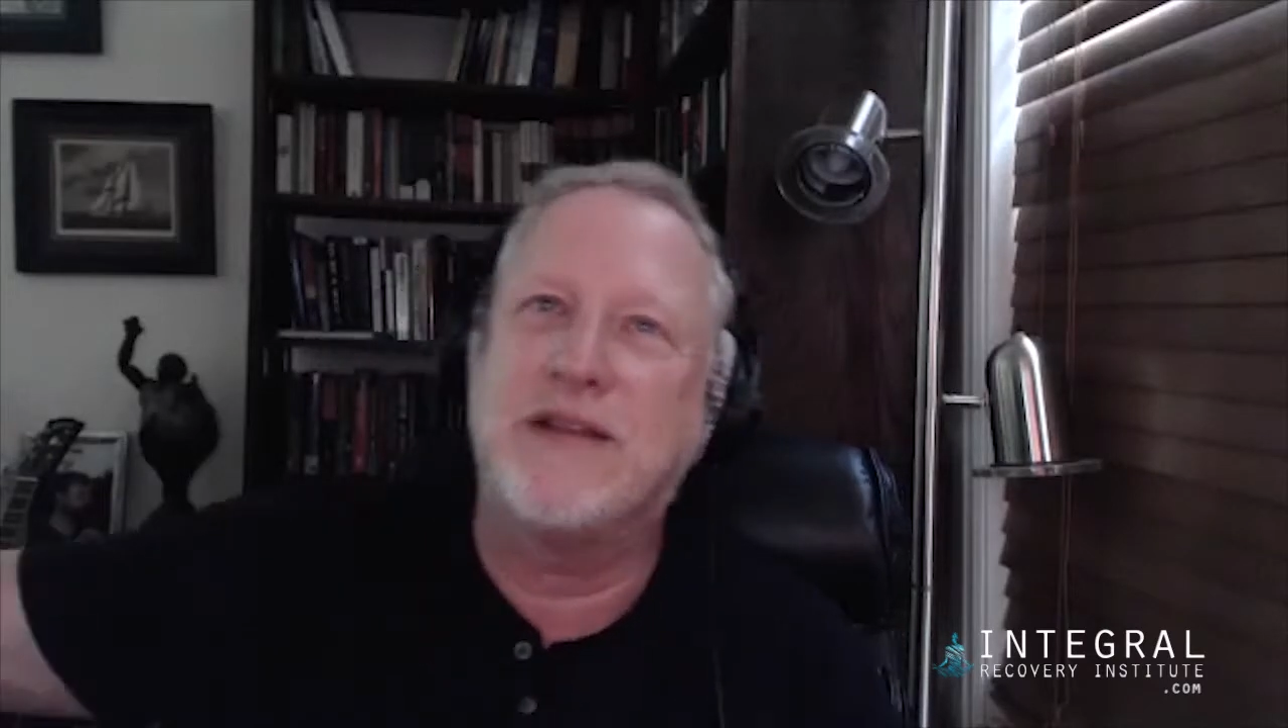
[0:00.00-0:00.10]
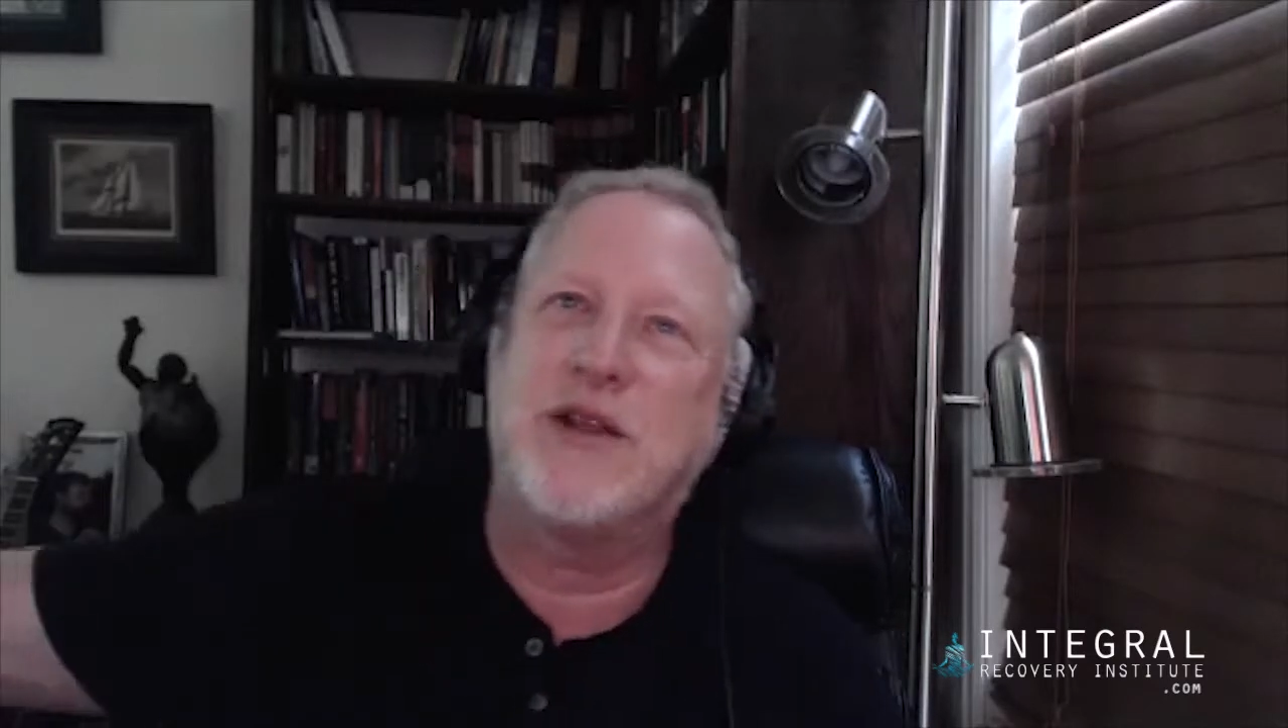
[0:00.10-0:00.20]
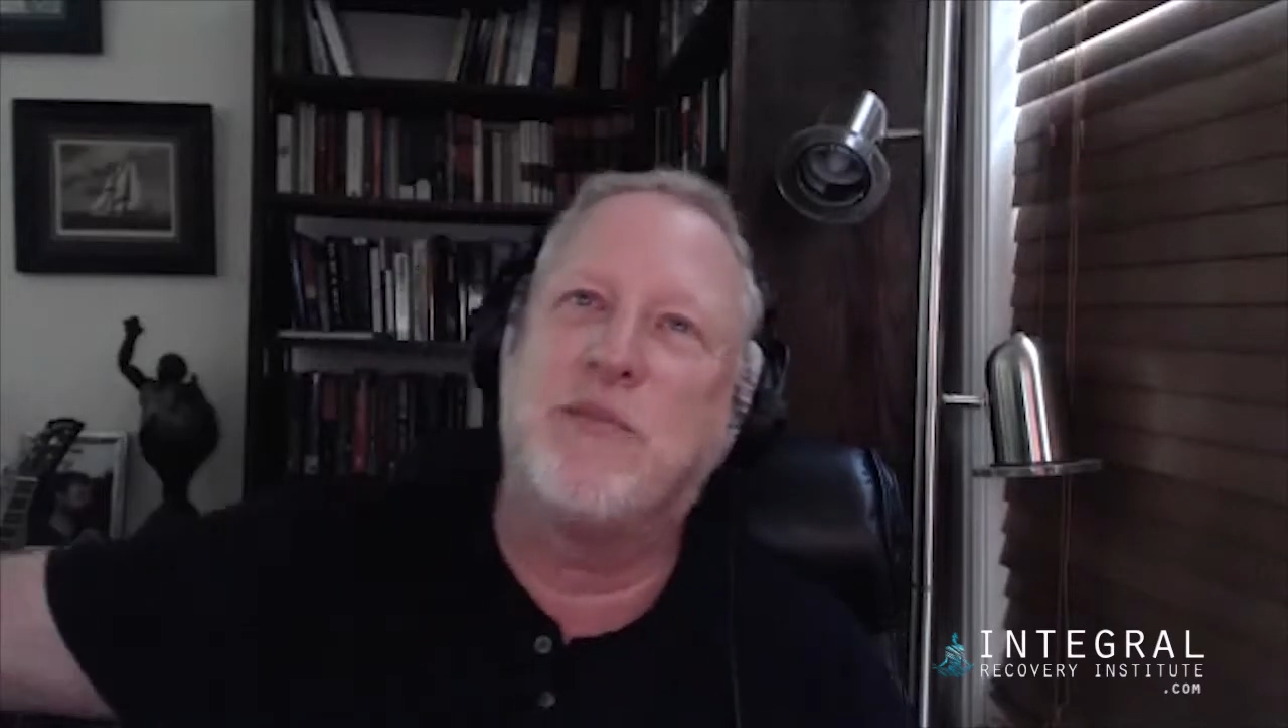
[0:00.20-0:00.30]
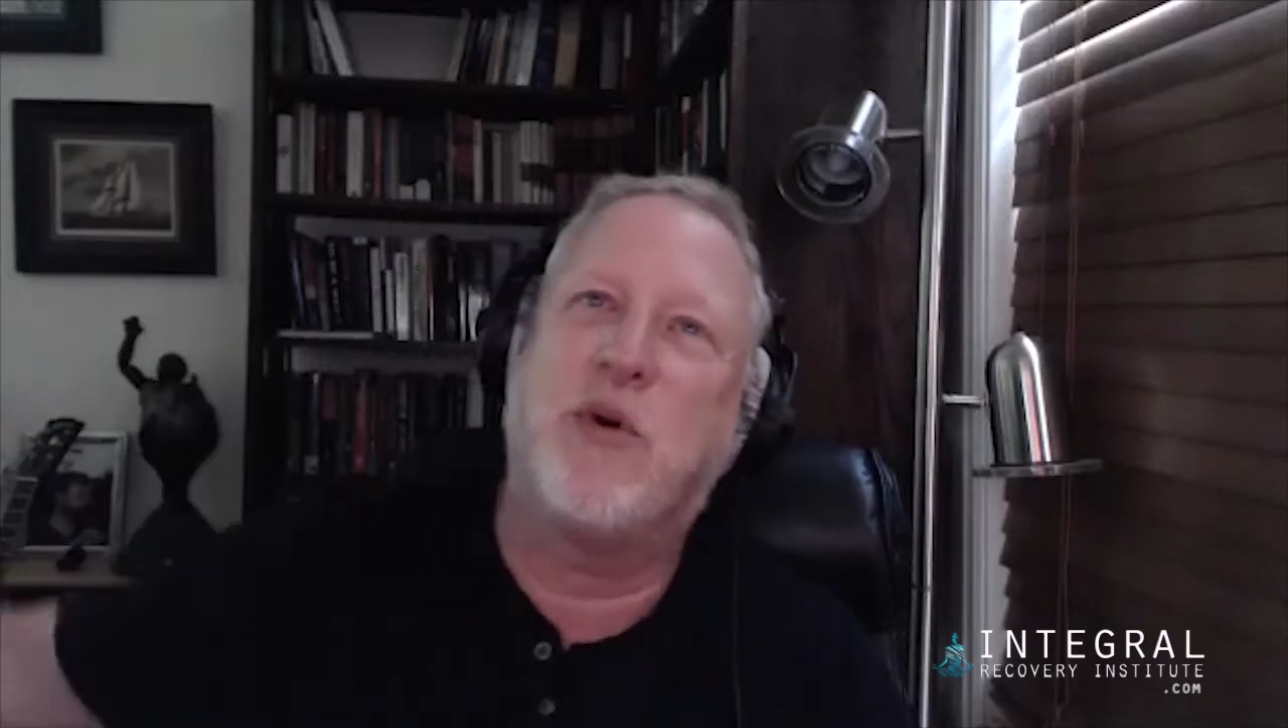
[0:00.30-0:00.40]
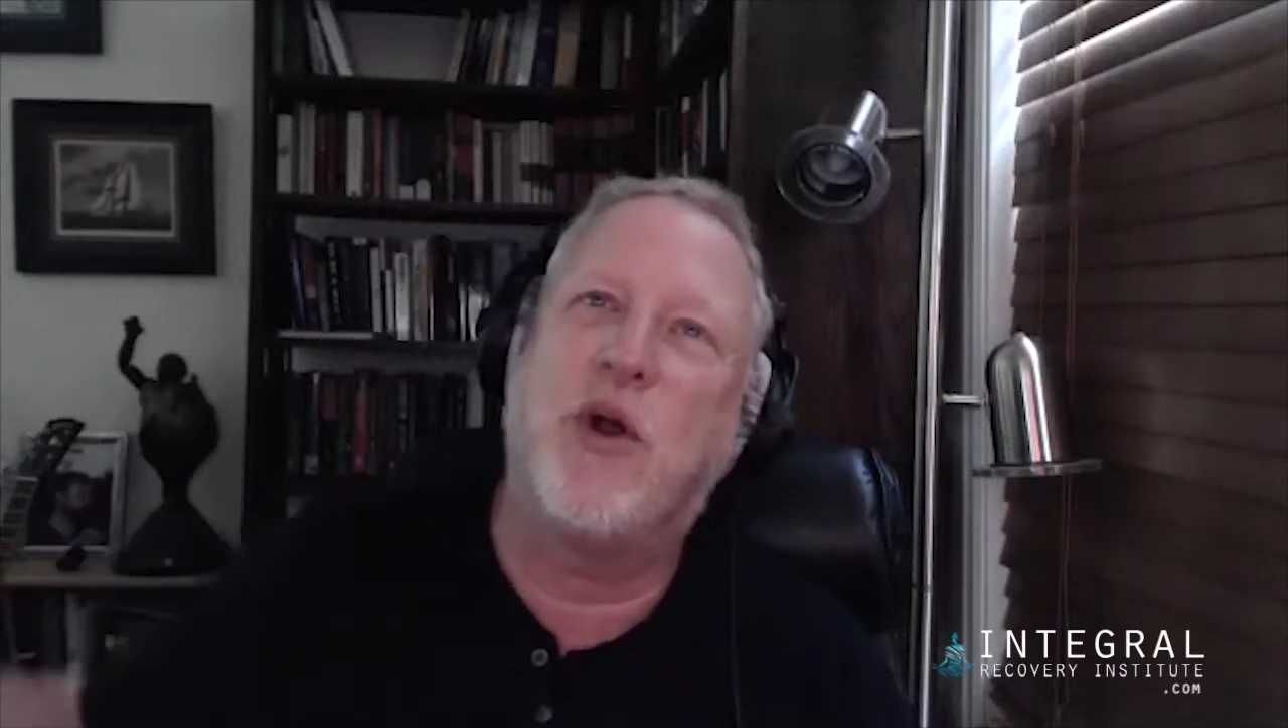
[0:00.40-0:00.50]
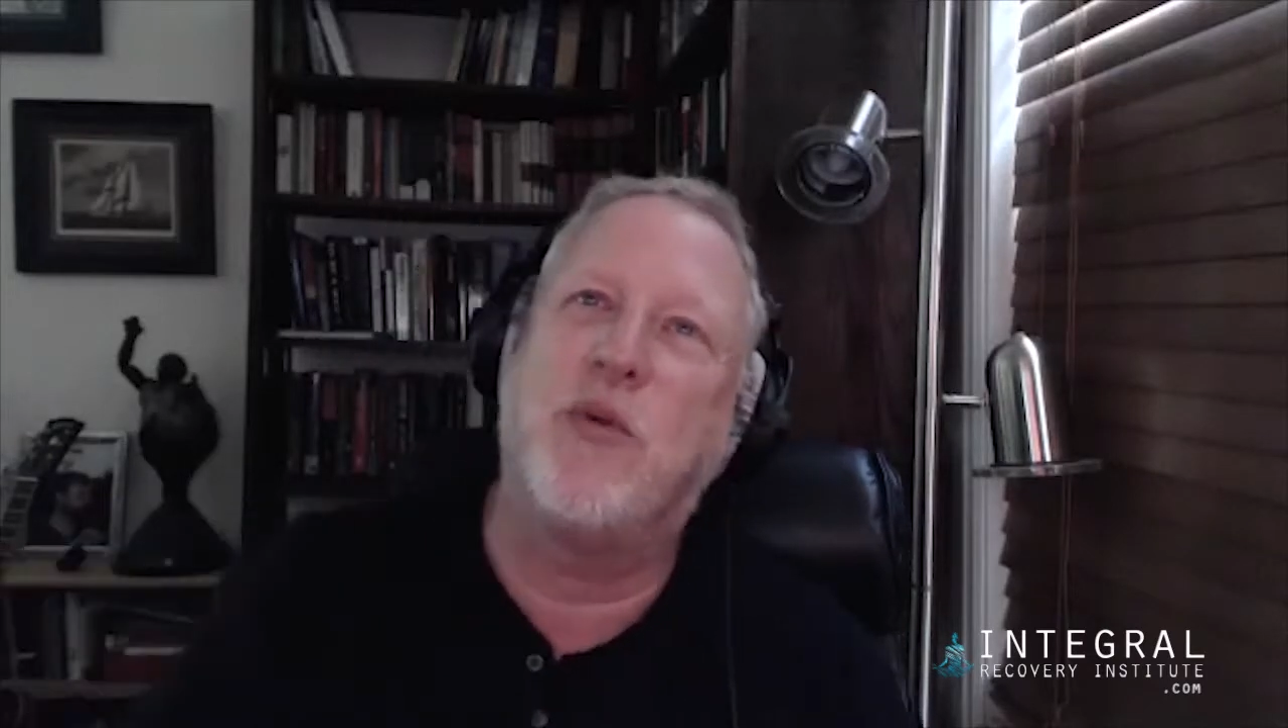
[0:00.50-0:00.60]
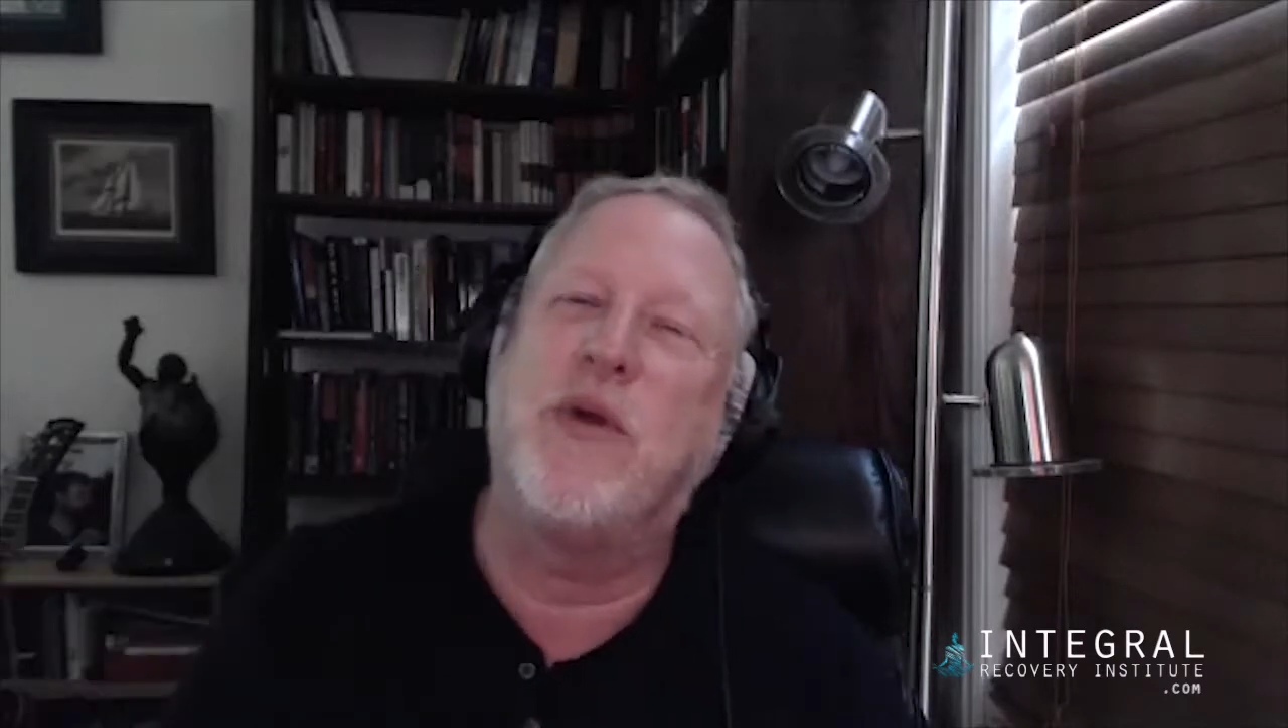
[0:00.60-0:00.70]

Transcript: at some point